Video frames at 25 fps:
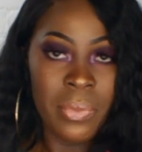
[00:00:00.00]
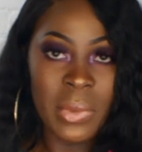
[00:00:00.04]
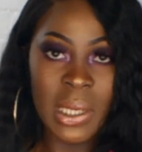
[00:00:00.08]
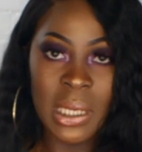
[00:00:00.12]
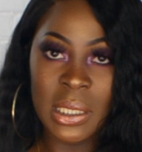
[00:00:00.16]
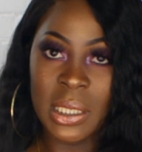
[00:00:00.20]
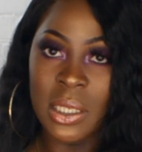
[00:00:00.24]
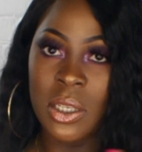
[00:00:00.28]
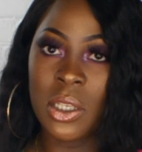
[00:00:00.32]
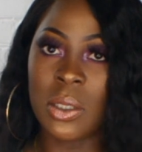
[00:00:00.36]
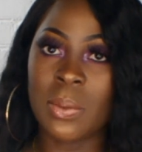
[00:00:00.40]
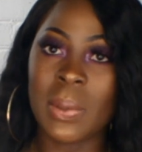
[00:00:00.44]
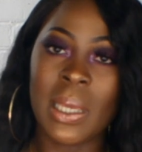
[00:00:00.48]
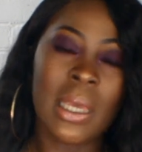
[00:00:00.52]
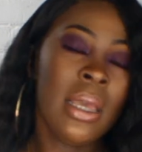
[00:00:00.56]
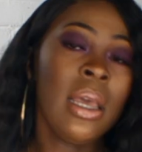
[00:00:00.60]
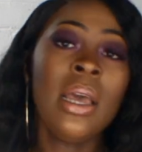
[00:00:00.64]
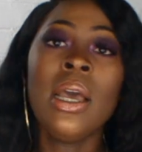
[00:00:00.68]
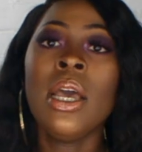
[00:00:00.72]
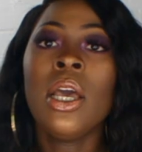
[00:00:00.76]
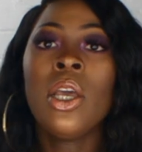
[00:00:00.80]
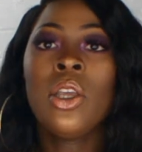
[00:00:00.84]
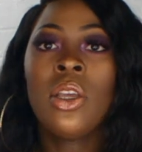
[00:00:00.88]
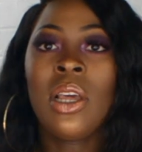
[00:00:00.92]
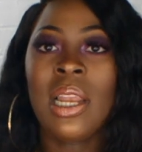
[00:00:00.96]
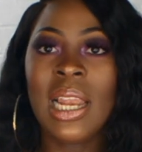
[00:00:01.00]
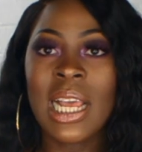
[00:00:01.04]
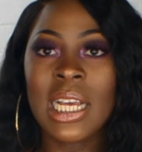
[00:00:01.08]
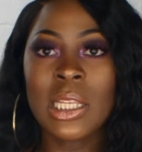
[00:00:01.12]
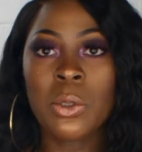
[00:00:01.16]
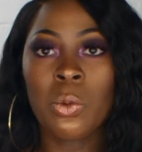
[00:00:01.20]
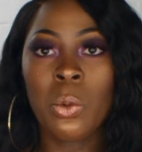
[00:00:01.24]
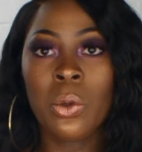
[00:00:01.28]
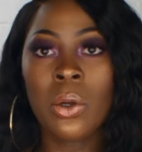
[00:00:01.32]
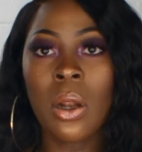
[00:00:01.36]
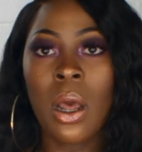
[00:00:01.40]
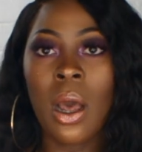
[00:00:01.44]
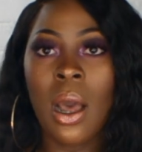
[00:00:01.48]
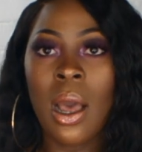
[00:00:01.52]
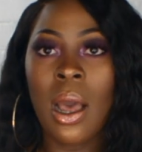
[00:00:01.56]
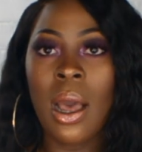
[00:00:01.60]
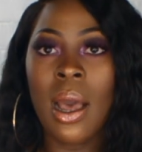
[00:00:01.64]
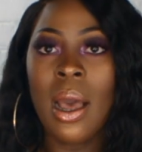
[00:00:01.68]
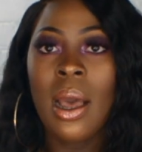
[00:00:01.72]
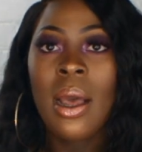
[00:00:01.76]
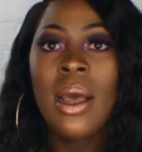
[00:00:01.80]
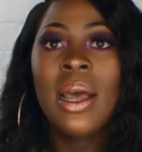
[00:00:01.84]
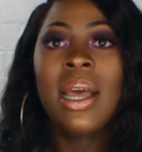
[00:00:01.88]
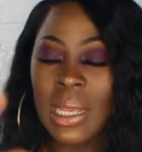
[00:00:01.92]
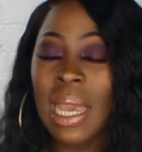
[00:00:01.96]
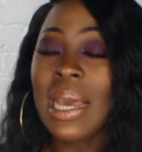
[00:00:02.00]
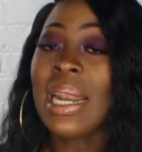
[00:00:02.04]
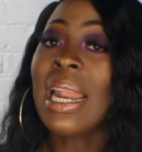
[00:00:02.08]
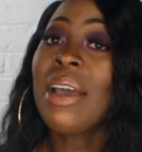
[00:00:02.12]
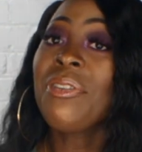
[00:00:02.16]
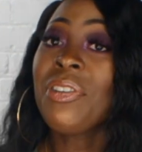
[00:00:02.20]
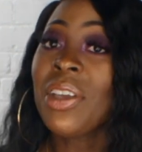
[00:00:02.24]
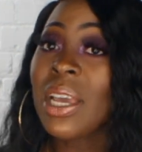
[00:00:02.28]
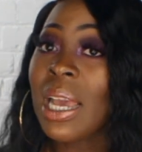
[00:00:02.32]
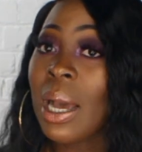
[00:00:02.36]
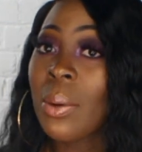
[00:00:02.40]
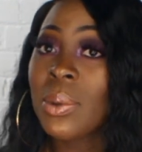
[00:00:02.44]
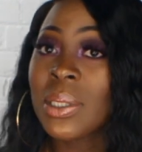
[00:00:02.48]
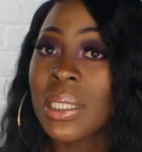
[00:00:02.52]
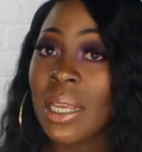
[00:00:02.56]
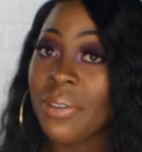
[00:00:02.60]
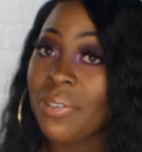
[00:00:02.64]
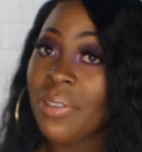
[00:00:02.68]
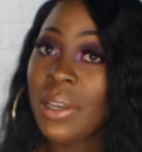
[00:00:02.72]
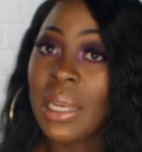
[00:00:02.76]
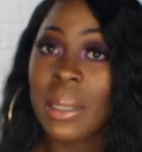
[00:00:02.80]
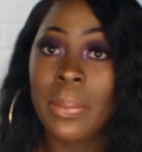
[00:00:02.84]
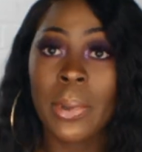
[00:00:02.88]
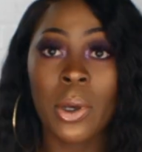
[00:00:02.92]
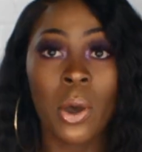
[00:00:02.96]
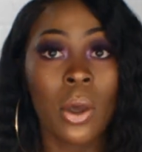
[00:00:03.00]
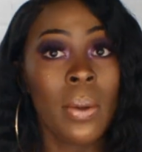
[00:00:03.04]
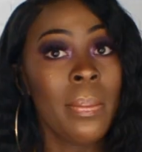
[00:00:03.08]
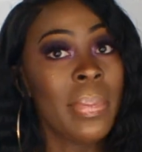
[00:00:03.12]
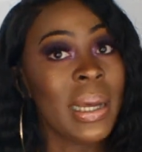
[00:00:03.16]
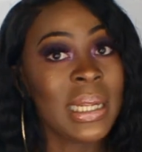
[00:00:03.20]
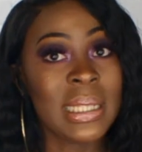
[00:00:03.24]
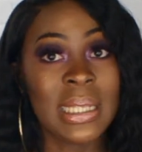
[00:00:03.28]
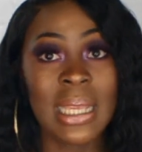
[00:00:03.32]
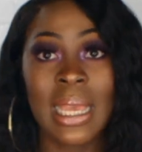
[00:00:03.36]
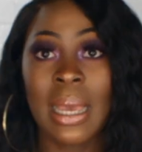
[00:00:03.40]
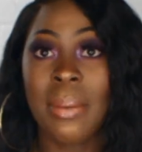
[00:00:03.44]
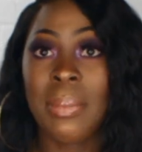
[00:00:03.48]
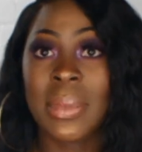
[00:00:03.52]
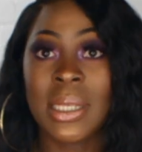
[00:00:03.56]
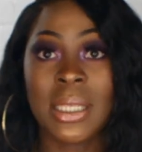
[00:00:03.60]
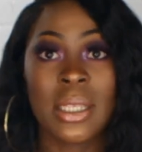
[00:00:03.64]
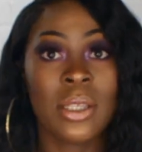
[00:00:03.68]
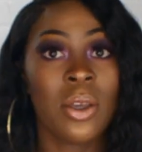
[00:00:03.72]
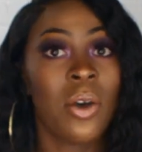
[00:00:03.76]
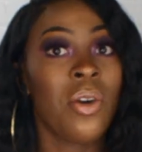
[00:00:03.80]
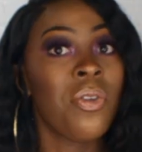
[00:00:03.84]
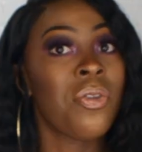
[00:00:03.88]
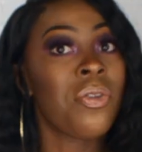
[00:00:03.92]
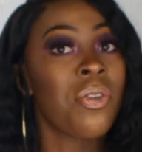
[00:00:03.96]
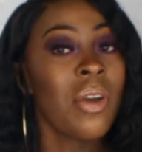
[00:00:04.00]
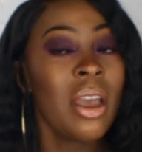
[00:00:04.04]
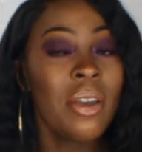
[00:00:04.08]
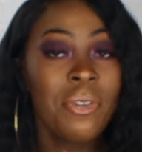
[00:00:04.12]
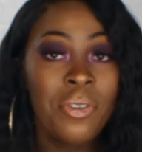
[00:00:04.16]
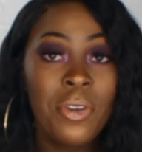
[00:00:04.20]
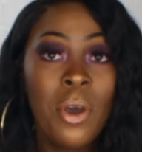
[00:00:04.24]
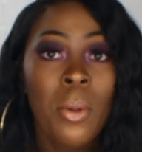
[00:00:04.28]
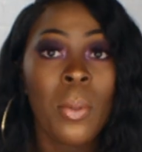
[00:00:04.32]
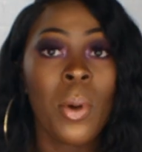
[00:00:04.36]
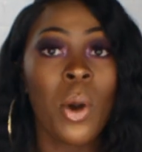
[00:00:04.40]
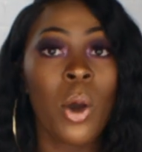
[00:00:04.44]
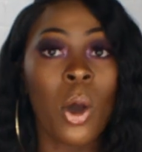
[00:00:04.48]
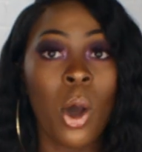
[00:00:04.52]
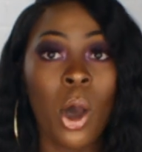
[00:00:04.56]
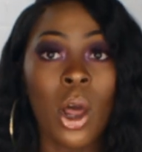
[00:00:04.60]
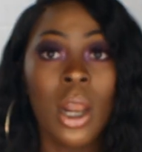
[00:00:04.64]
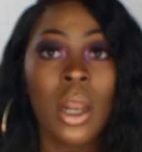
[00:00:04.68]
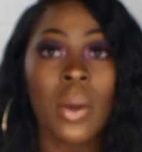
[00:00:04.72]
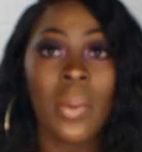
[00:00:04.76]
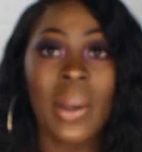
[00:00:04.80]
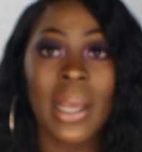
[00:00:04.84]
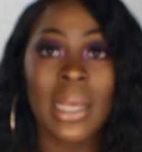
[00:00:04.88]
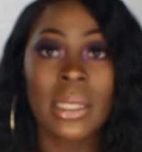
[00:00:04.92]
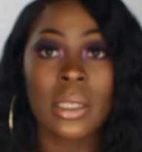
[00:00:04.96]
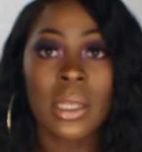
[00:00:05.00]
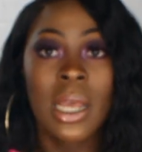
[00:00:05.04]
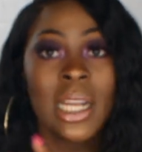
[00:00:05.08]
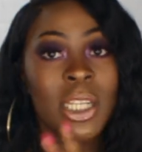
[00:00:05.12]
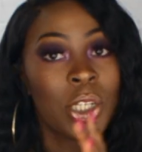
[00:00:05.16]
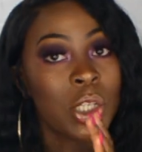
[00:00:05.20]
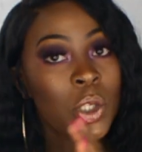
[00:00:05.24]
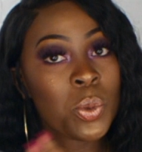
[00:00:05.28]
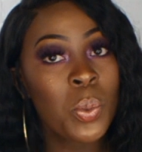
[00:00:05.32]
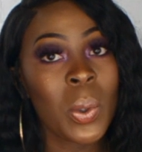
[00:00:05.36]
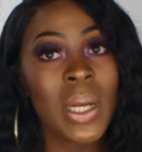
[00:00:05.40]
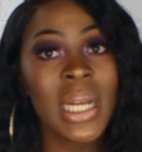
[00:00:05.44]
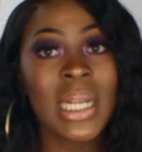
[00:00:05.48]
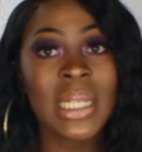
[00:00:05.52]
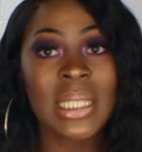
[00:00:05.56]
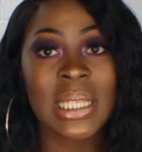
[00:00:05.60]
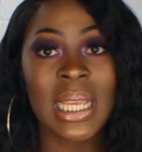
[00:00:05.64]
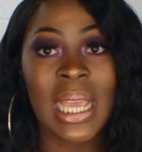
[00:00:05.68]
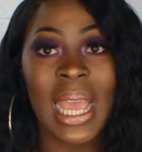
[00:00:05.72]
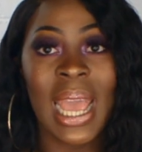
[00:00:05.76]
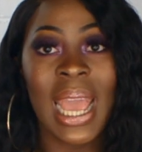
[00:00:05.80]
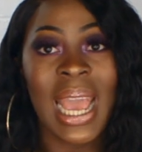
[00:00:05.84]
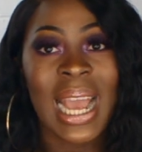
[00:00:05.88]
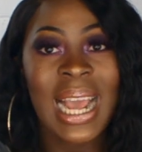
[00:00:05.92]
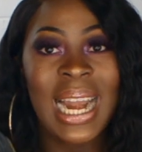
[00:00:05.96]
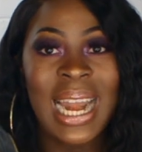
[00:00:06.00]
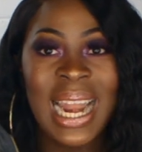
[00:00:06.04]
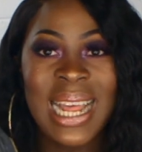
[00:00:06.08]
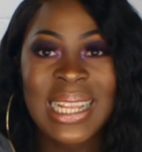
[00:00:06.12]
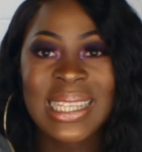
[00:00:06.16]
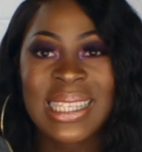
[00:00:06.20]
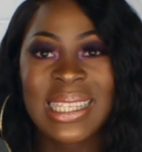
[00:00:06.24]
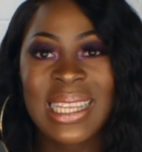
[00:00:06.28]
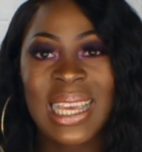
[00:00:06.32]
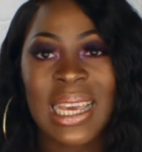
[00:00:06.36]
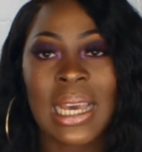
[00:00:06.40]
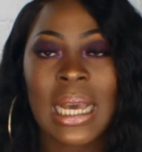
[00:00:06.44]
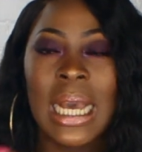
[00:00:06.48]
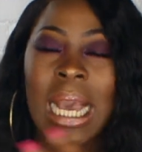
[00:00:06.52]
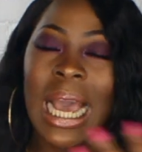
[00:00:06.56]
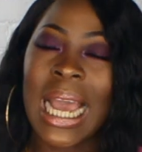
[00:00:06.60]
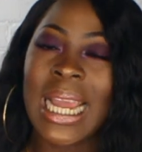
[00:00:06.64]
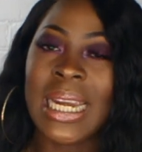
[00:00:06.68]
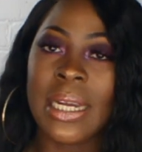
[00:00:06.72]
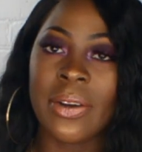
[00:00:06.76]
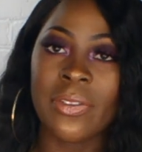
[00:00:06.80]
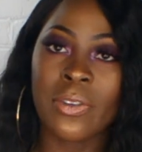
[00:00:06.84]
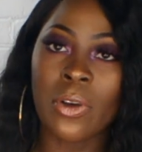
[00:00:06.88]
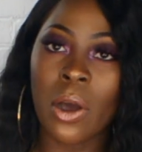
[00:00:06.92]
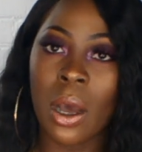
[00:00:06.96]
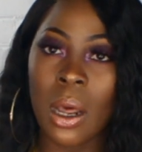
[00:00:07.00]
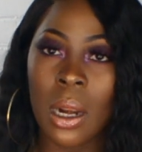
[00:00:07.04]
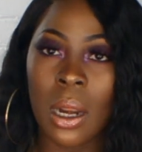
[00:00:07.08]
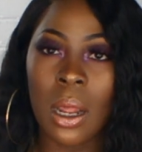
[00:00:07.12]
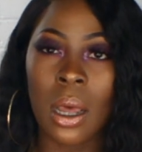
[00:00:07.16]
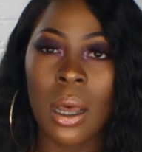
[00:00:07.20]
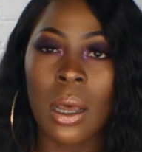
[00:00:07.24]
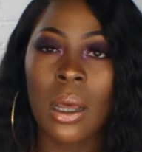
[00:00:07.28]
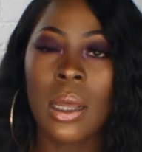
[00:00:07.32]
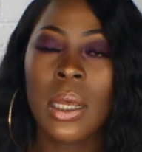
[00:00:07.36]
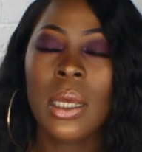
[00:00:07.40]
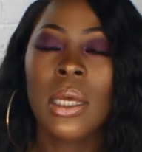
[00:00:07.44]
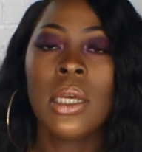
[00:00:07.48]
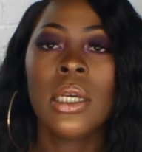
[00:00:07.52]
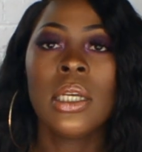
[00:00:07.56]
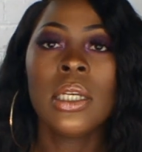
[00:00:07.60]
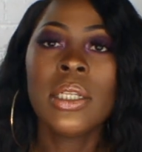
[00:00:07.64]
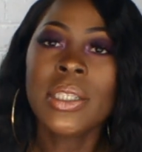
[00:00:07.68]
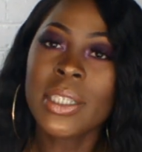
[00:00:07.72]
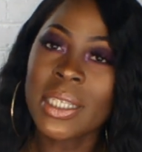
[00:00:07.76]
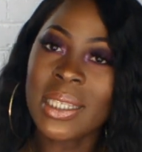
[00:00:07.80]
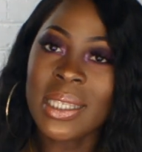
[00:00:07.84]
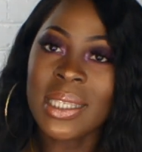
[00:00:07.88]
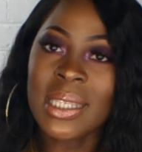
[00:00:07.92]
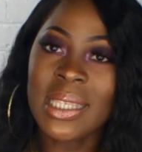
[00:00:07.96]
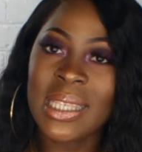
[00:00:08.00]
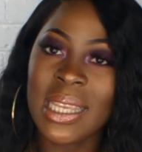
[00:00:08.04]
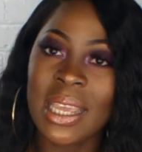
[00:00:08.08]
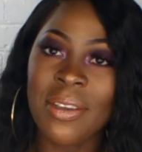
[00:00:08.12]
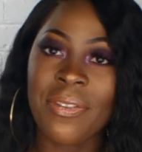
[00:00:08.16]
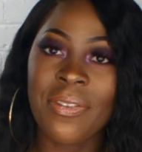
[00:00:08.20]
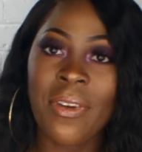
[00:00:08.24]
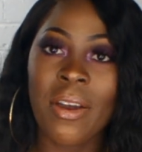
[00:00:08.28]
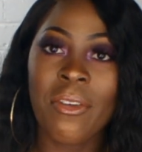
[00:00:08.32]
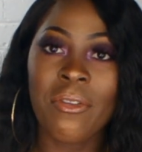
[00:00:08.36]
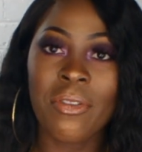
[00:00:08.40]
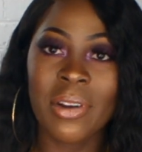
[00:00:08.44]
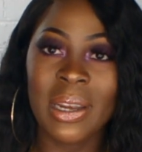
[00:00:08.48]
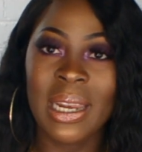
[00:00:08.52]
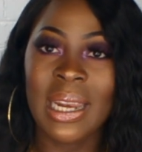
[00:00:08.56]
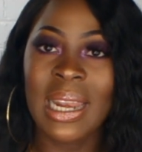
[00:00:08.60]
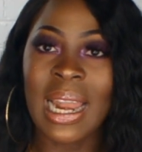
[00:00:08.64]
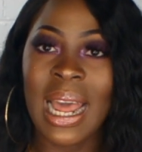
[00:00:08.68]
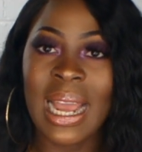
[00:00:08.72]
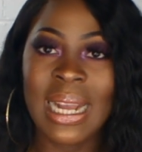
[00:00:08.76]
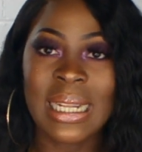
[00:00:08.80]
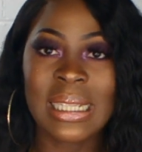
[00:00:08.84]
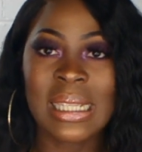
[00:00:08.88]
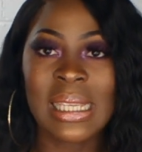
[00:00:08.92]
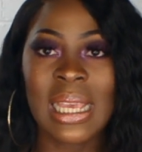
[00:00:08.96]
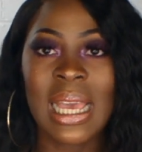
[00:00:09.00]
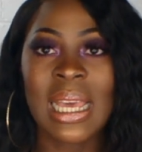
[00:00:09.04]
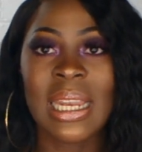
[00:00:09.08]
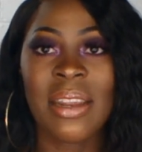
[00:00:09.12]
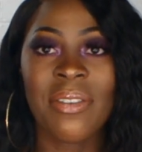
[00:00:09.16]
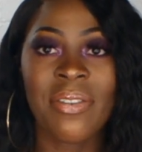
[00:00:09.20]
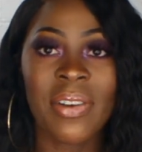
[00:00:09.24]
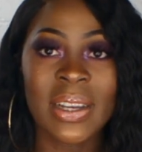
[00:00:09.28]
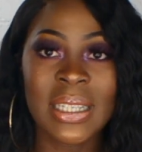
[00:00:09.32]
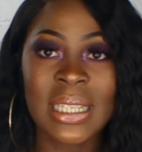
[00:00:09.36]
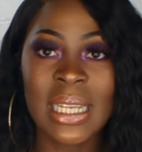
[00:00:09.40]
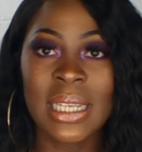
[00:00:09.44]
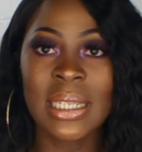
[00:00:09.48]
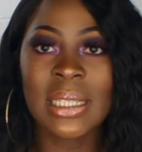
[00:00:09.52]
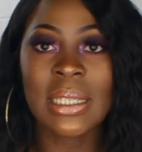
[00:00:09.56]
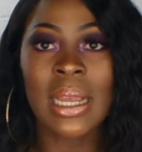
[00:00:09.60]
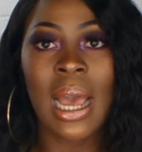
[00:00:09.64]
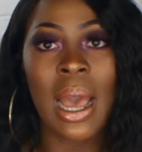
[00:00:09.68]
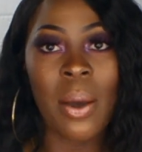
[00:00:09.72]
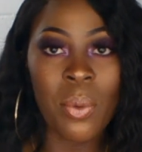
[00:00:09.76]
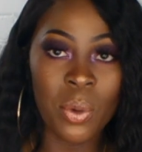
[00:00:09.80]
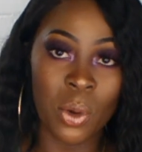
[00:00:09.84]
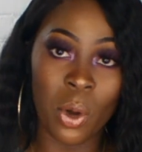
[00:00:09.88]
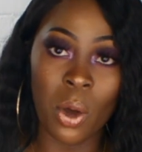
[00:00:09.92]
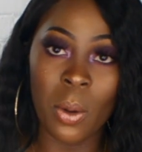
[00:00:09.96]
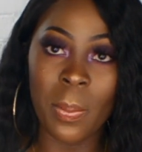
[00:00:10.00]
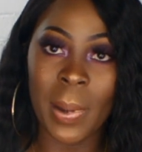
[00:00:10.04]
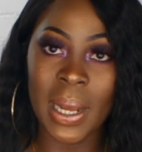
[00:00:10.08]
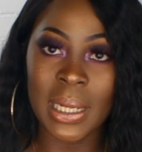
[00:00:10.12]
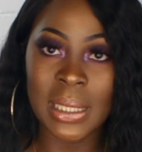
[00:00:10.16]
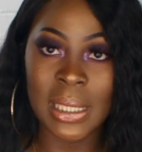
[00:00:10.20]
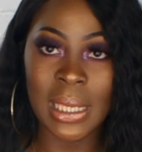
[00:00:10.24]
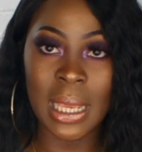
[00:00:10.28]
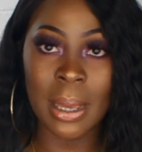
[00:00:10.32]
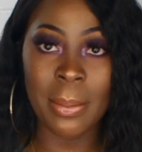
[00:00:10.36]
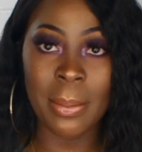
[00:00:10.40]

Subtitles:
Excuse me, your legs will not hurt. And I think I would definitely be going back to get myself a few more colorways. So I just wanted to get a classic kind of color just to see if I really liked it, and if I did, I would go back to